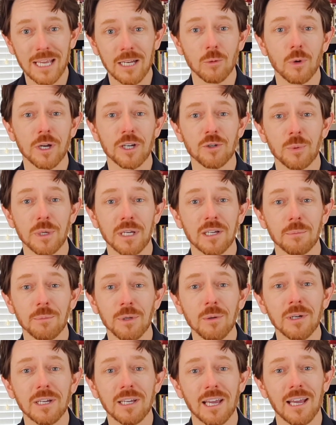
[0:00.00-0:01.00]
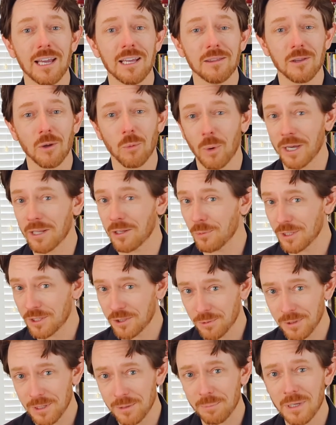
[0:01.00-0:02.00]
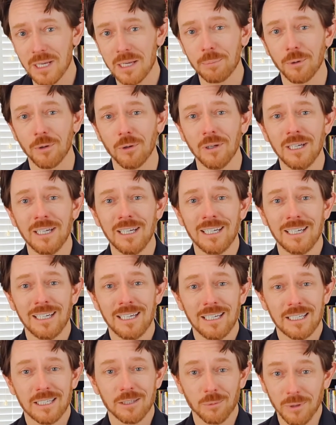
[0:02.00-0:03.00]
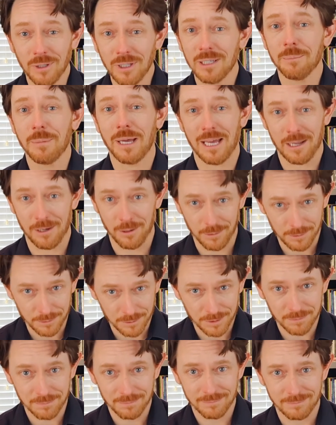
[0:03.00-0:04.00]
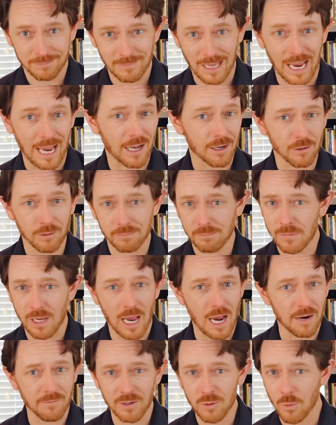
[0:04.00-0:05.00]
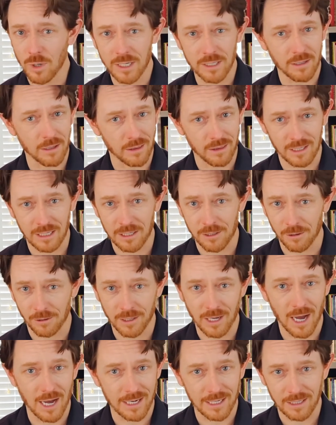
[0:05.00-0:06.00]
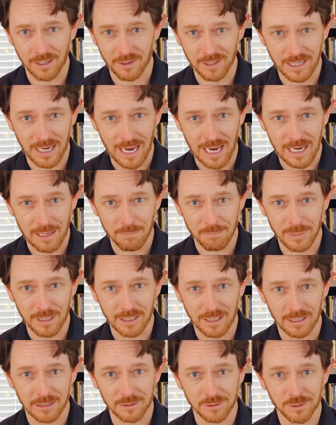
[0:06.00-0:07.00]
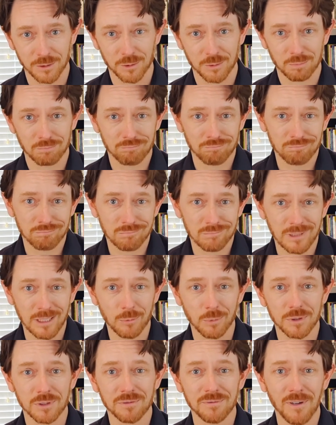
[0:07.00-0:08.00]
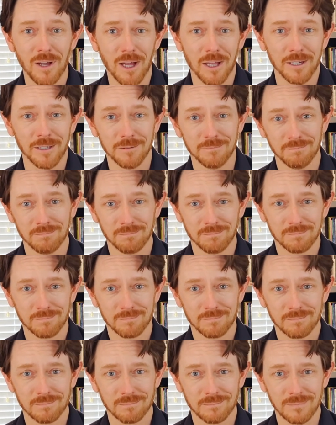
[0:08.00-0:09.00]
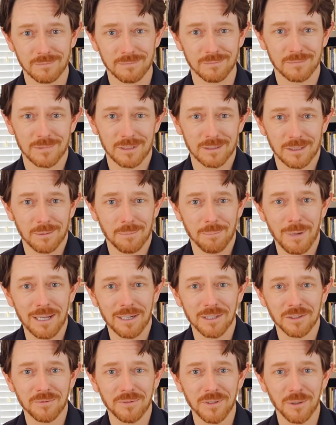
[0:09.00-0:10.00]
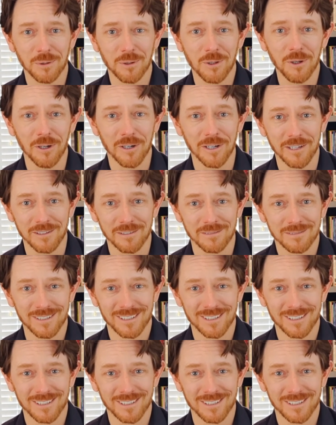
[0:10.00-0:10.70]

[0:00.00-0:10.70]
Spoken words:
in which we communicate, the way that we treat people, it really matters. And everyone in the theater got into the game because it was fun. It made us feel good.